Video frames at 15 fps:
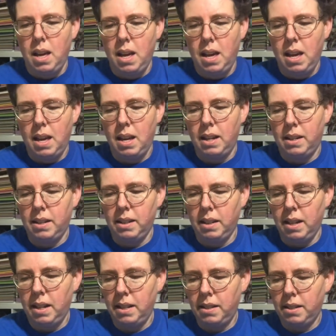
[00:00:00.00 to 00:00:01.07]
And
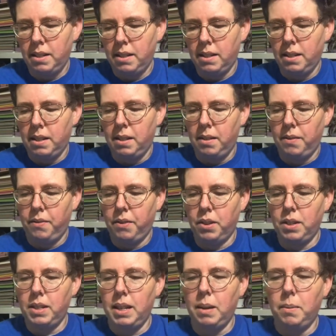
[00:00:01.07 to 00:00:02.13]
let's
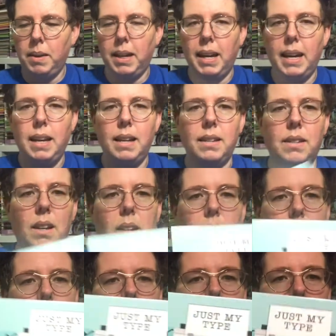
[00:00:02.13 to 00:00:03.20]
first thing we get is our
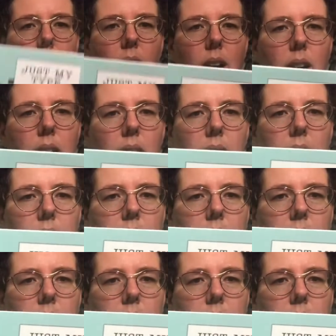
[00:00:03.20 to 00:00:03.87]
little card.